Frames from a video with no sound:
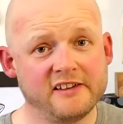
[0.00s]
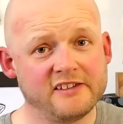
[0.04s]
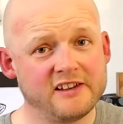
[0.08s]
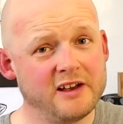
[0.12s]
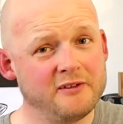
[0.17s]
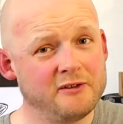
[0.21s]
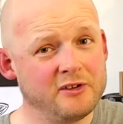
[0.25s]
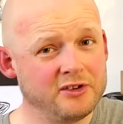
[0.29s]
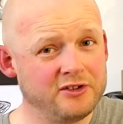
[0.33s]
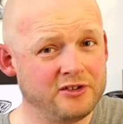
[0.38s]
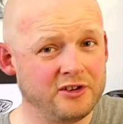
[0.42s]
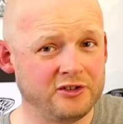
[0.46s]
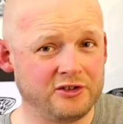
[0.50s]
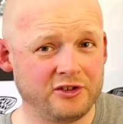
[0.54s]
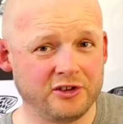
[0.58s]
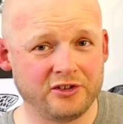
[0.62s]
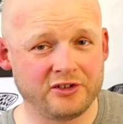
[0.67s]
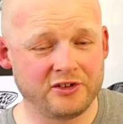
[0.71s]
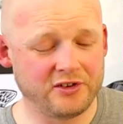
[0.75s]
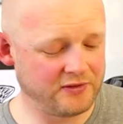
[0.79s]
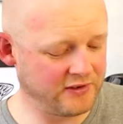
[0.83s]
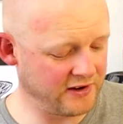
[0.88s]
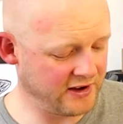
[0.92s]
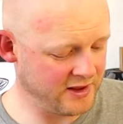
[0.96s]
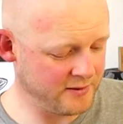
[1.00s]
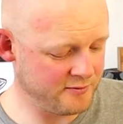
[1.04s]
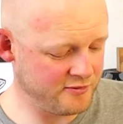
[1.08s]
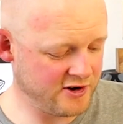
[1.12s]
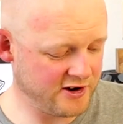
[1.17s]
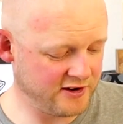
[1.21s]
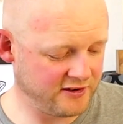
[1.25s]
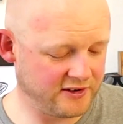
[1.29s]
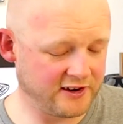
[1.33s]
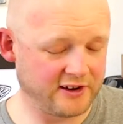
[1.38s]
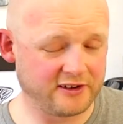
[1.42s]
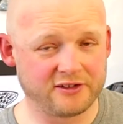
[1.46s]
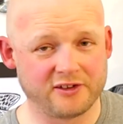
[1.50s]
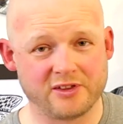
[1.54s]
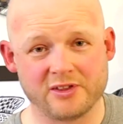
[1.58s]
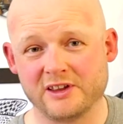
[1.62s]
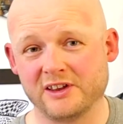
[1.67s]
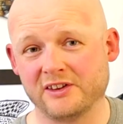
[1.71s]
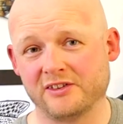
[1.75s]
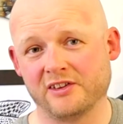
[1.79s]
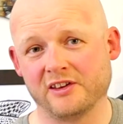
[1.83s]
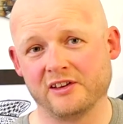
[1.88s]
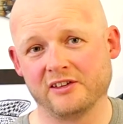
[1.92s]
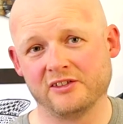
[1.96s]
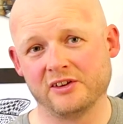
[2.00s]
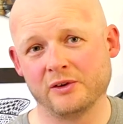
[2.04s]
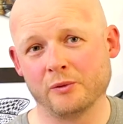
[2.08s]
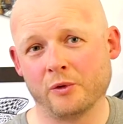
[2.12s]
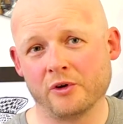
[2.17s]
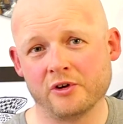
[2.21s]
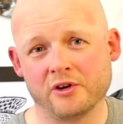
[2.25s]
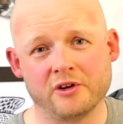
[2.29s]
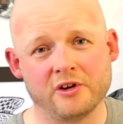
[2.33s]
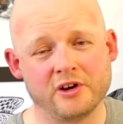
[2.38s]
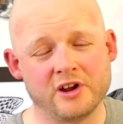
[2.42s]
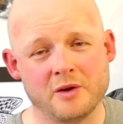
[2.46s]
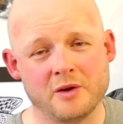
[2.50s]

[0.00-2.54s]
ever, to justify the price tags on these things, you want to know you're